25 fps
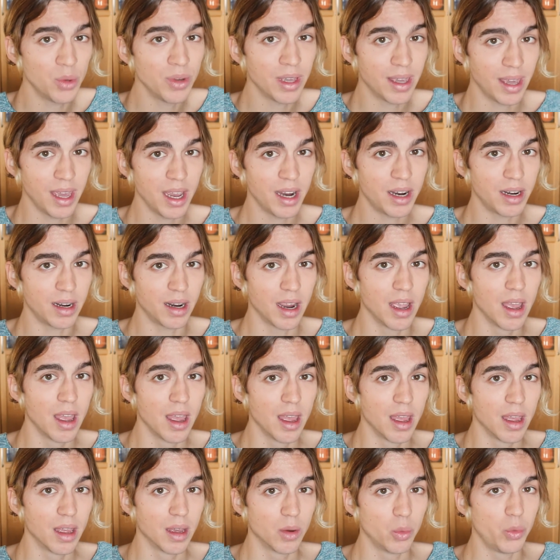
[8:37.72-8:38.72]
care.
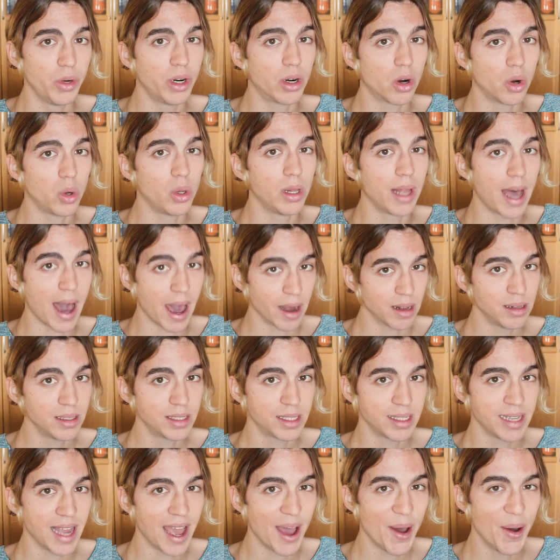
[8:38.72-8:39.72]
We're all
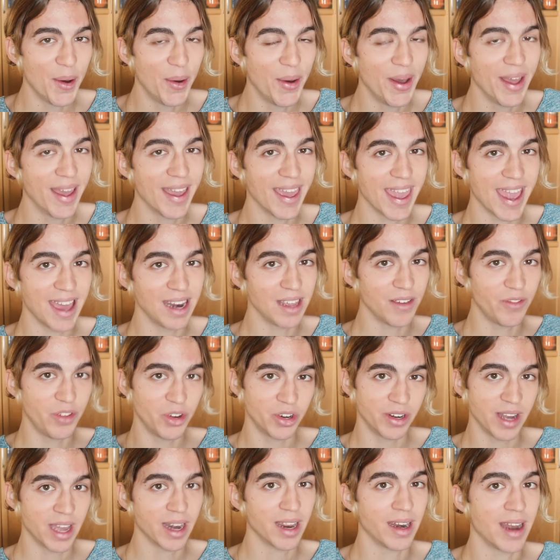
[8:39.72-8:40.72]
adults now, and if
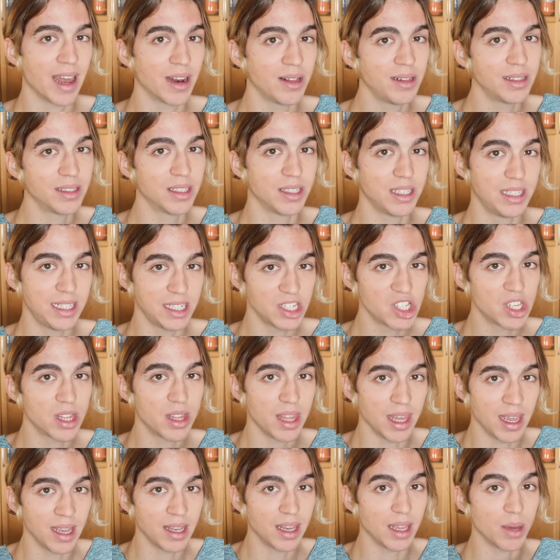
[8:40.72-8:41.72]
you're not an adult, just
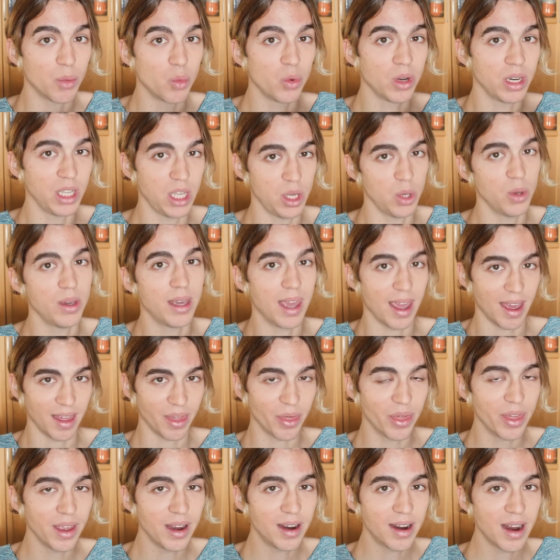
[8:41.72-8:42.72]
think that when you
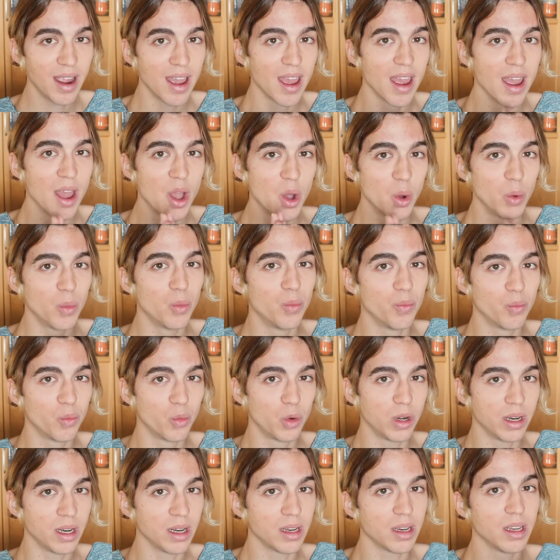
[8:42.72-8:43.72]
get there,
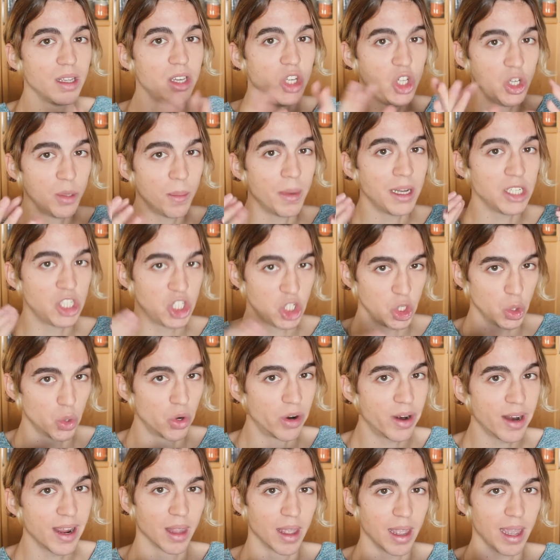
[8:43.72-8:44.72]
when you
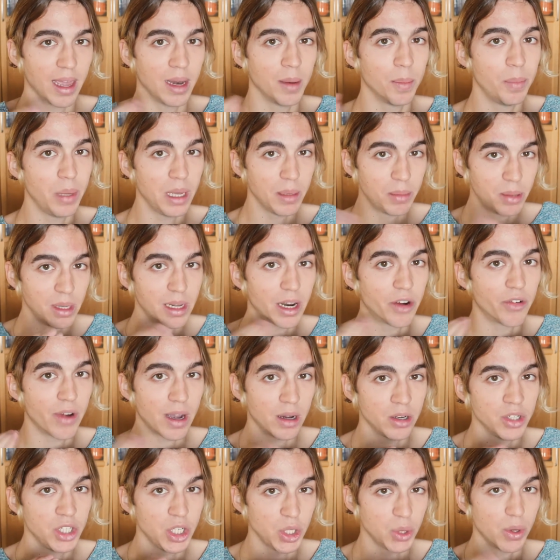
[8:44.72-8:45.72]
mature and people
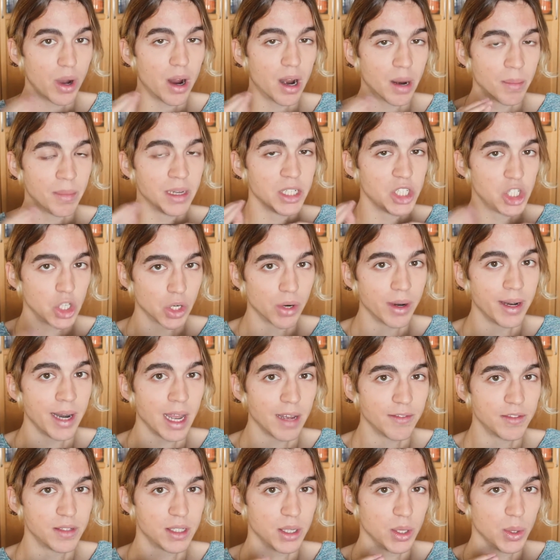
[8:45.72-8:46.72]
around you are mature
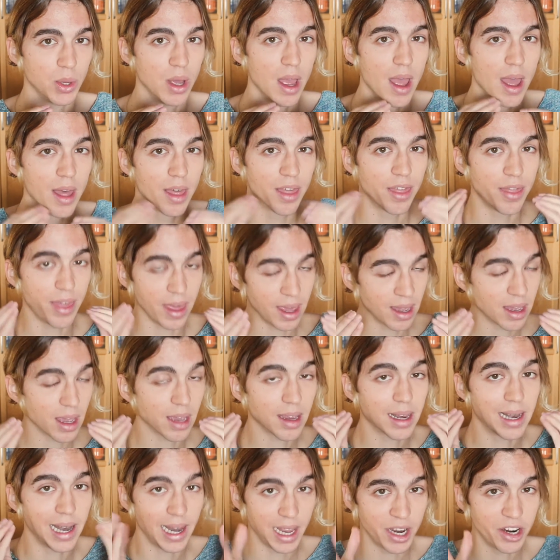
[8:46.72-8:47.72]
enough to
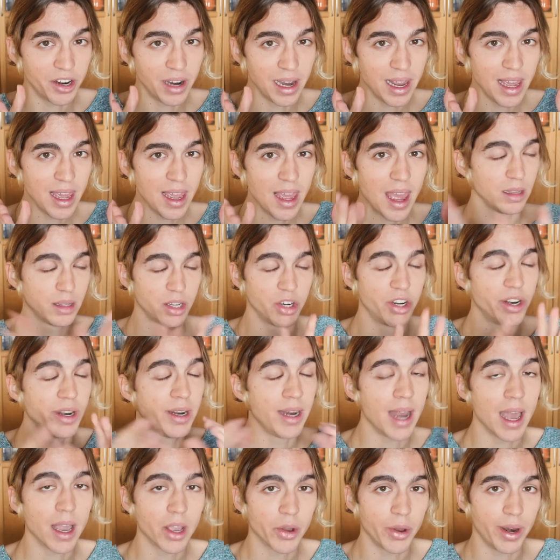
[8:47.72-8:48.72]
think clearly, they're
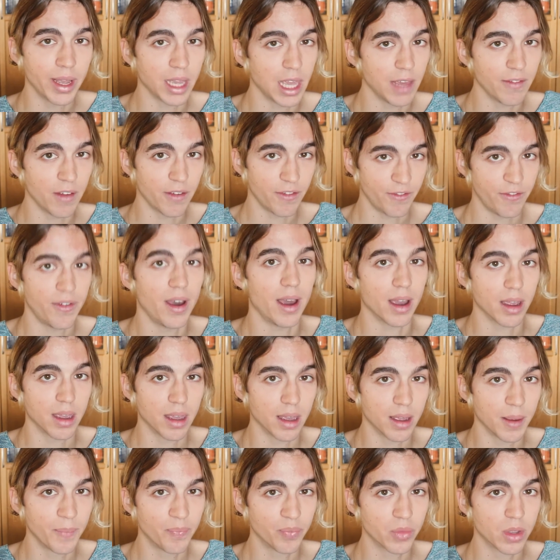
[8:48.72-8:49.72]
not gonna give a fuck.
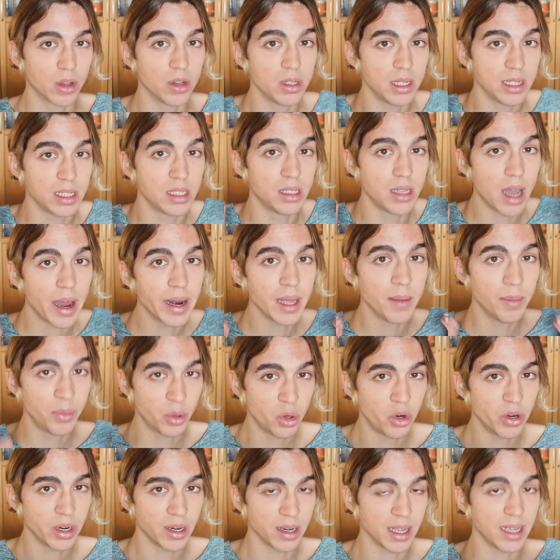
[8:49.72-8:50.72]
Because it's not
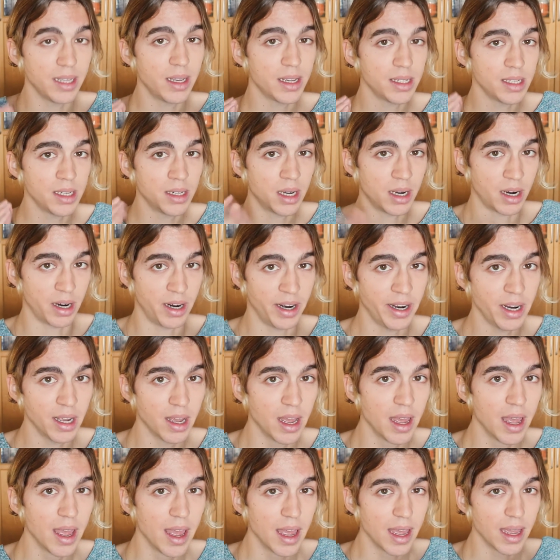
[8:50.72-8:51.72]
important. It doesn't hurt.
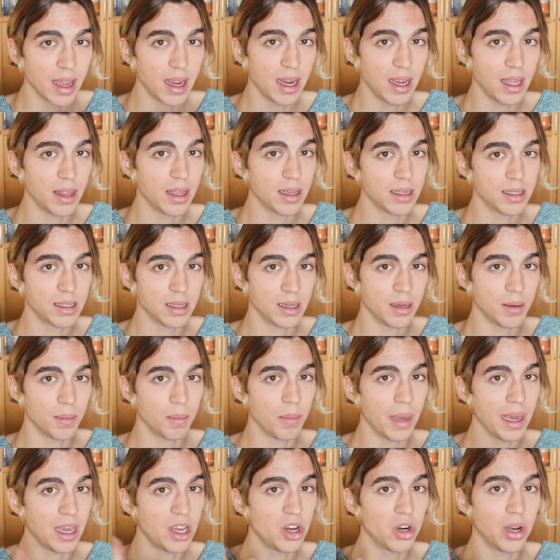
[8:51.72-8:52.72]
It doesn't
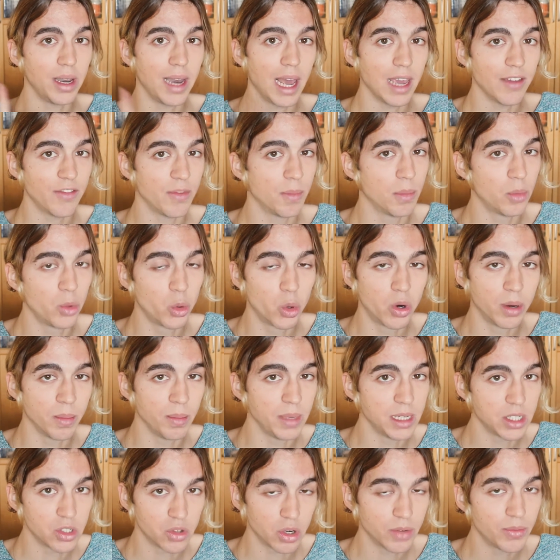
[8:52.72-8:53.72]
make your life more
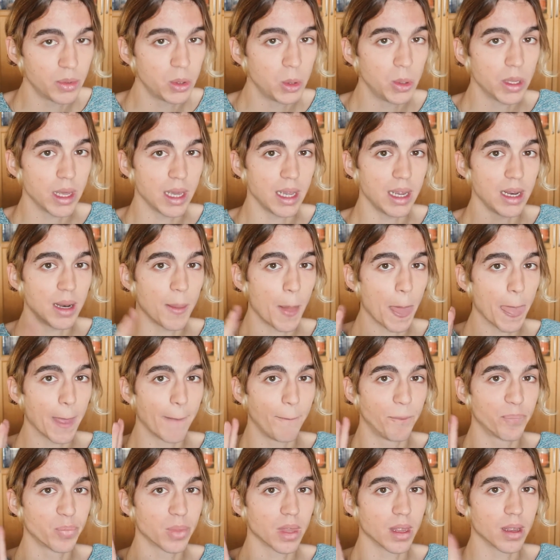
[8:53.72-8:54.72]
miserable.
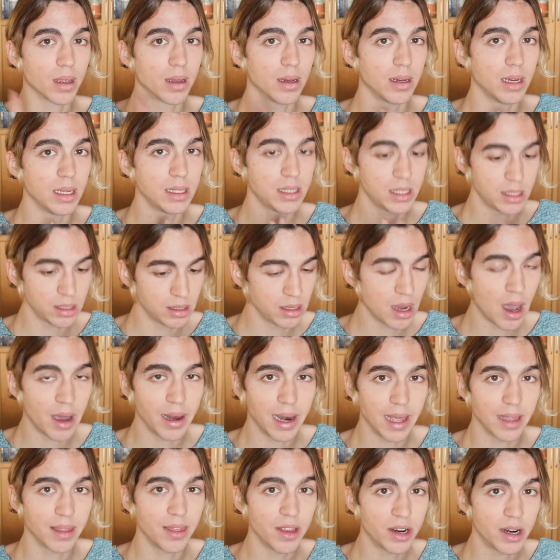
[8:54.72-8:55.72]
It's
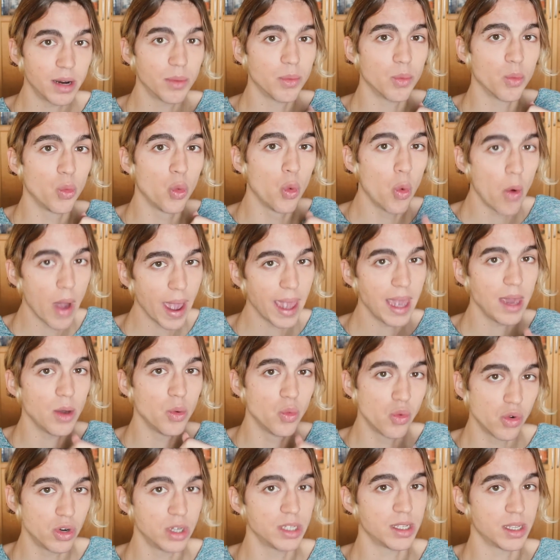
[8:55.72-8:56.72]
not like, there are
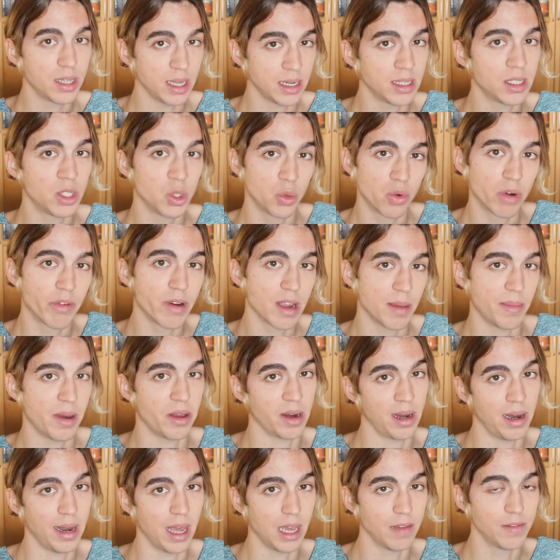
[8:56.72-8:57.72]
way worse things to worry
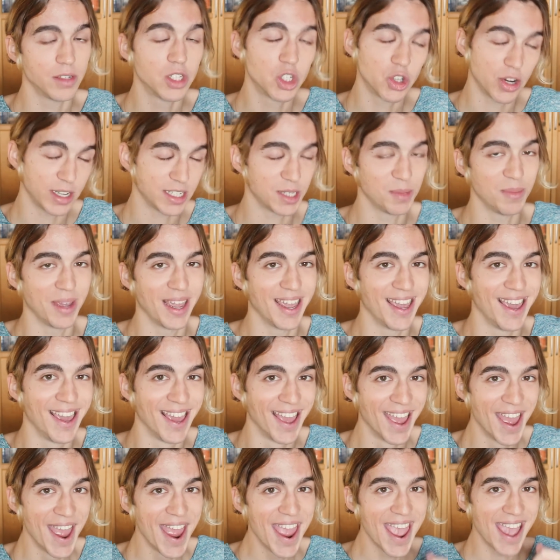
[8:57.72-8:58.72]
about in life, trust me.
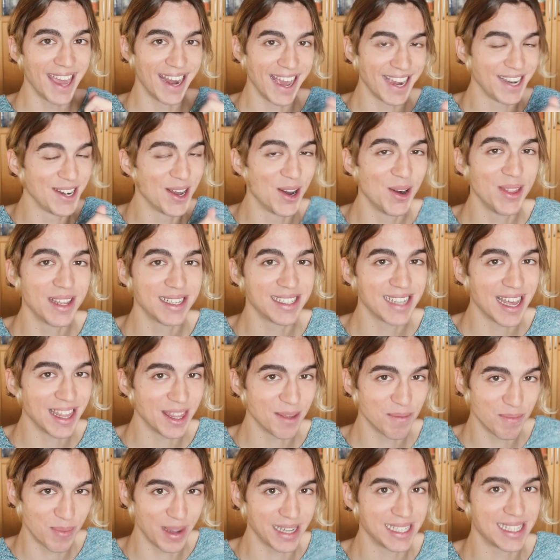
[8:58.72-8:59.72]
And I know that's not
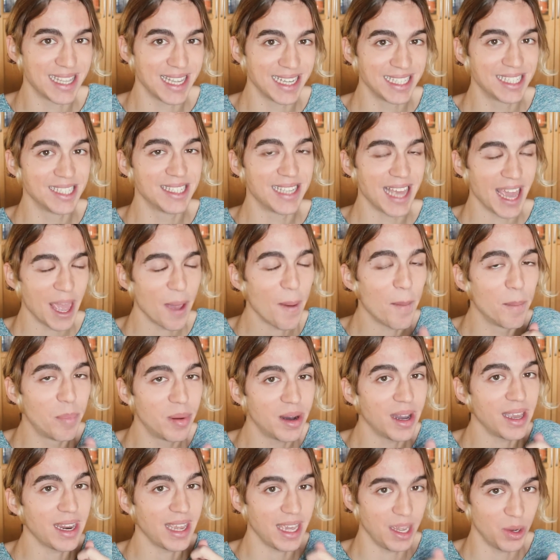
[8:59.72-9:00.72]
the best thing to say,
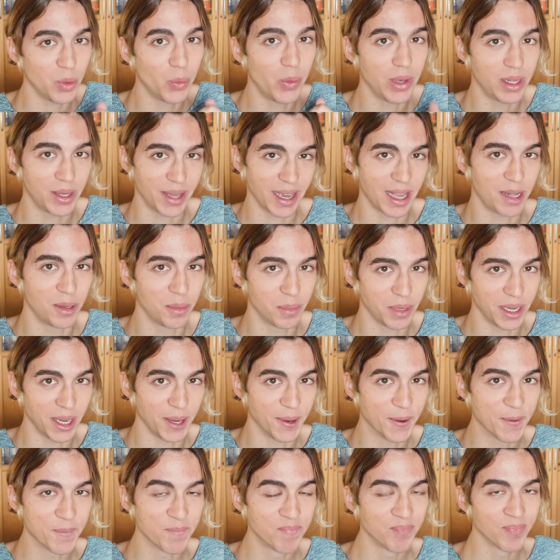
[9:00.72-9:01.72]
but it will help
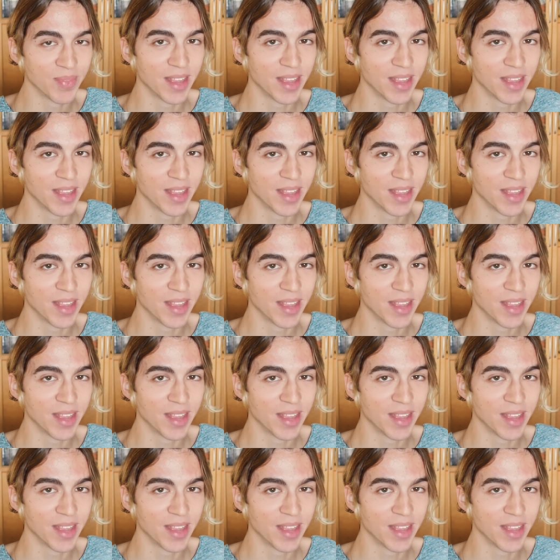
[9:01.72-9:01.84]
you.